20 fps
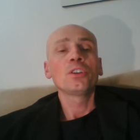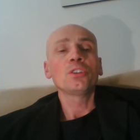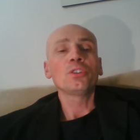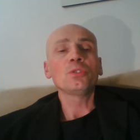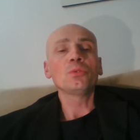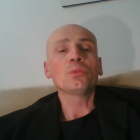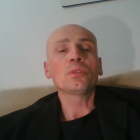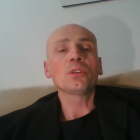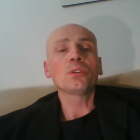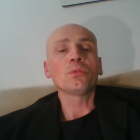
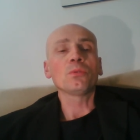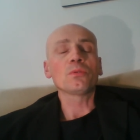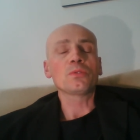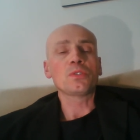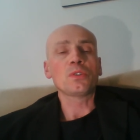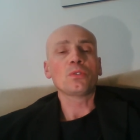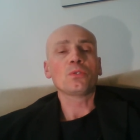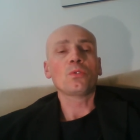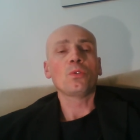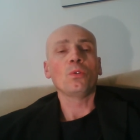You can
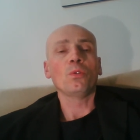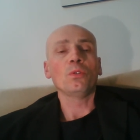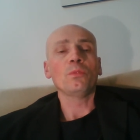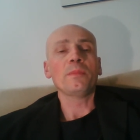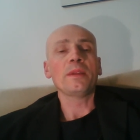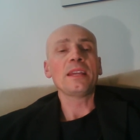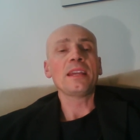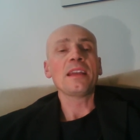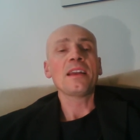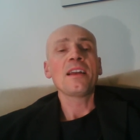also call
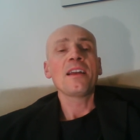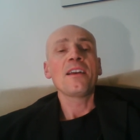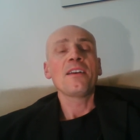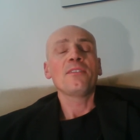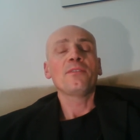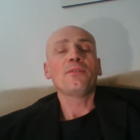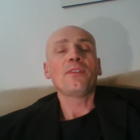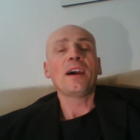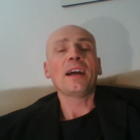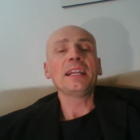me.
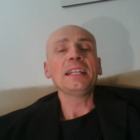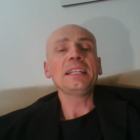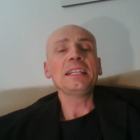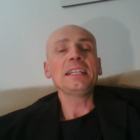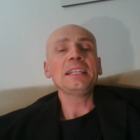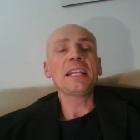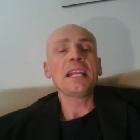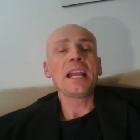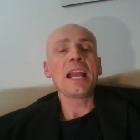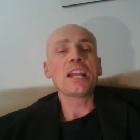Find
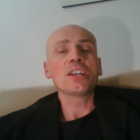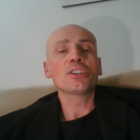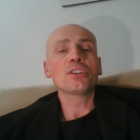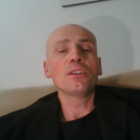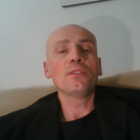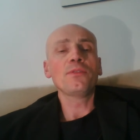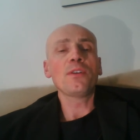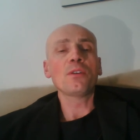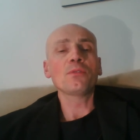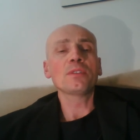
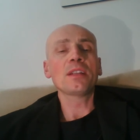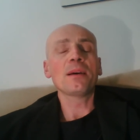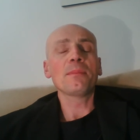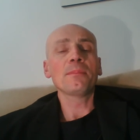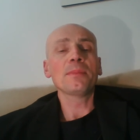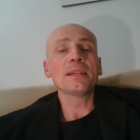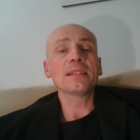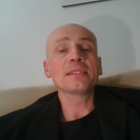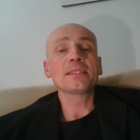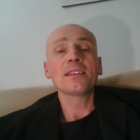international phone
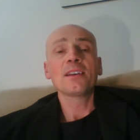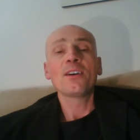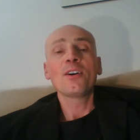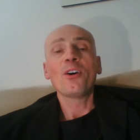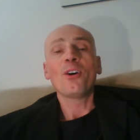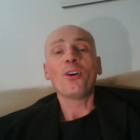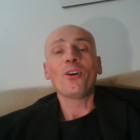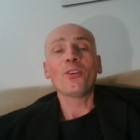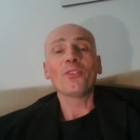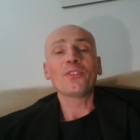numbers
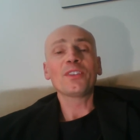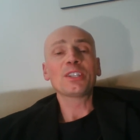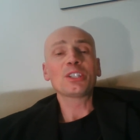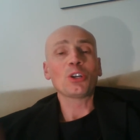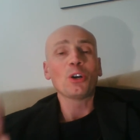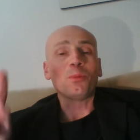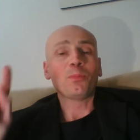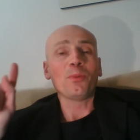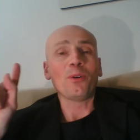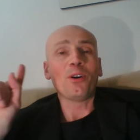on the
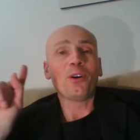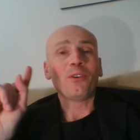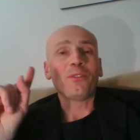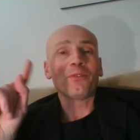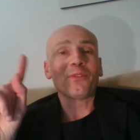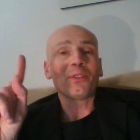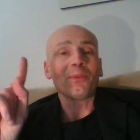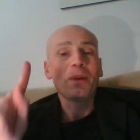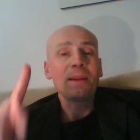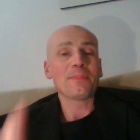top of
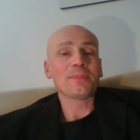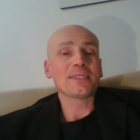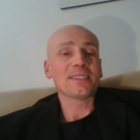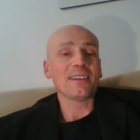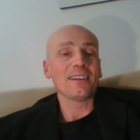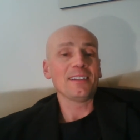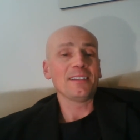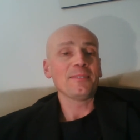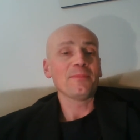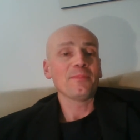the
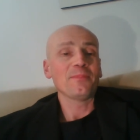website.